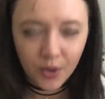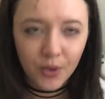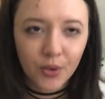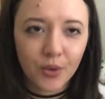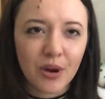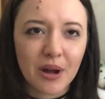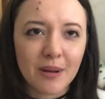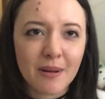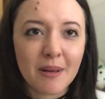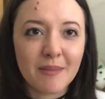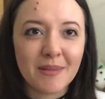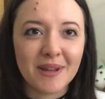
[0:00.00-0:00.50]

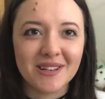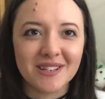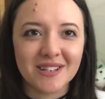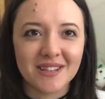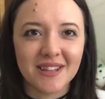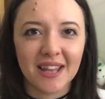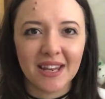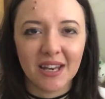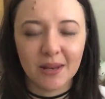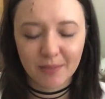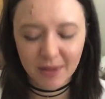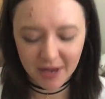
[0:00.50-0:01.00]
Oh, I might mention
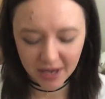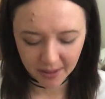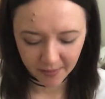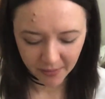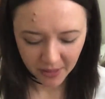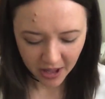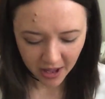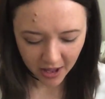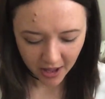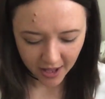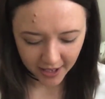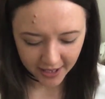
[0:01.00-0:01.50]
that in a minute.
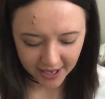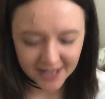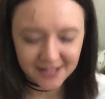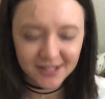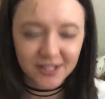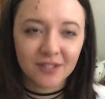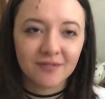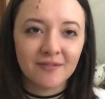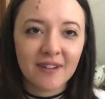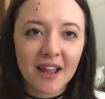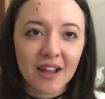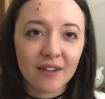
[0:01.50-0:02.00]
Okay,
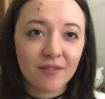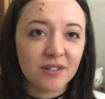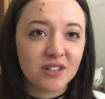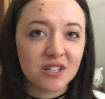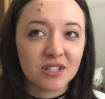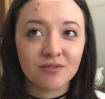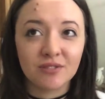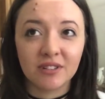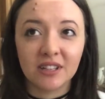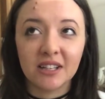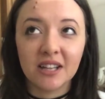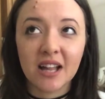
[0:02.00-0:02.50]
so Rafe we
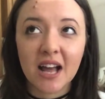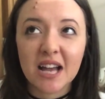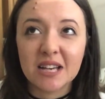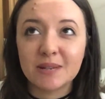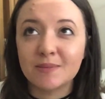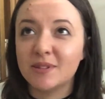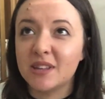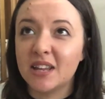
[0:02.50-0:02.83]
just really liked,